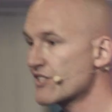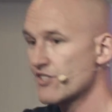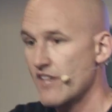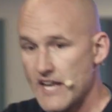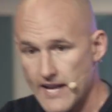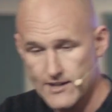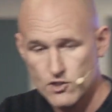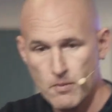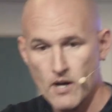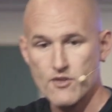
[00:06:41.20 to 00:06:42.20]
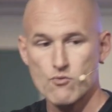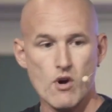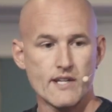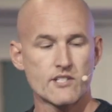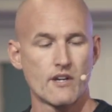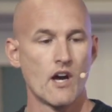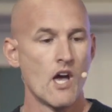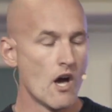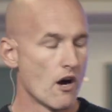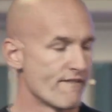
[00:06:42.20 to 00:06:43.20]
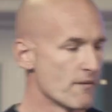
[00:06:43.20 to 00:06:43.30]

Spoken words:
stage by the writer of